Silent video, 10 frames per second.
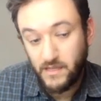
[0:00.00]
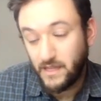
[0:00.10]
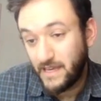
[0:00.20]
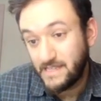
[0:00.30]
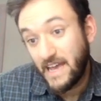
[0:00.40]

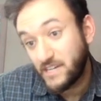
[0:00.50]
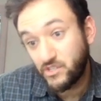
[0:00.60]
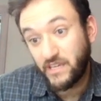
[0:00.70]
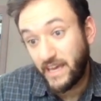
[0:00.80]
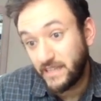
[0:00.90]
is
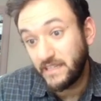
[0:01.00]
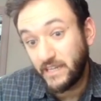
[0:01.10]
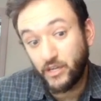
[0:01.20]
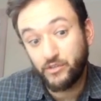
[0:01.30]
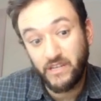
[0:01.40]
actually a
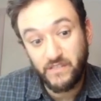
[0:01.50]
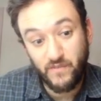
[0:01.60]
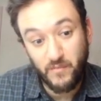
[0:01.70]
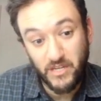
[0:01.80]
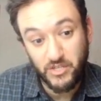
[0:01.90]
linear
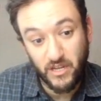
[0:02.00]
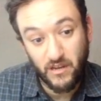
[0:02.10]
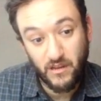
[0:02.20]
transformation.